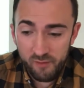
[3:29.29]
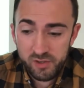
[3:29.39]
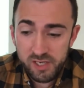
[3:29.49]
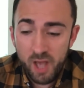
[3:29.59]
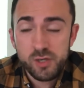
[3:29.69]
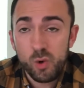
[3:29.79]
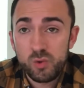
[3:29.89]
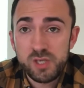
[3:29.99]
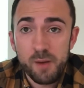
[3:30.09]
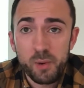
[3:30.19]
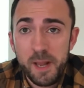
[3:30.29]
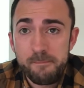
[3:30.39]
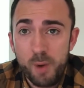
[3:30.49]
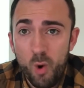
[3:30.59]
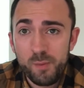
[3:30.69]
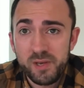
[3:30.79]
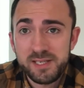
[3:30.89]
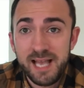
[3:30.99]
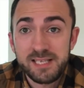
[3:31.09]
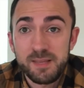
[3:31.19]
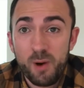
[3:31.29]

I've underlined also and put it in bold because that's the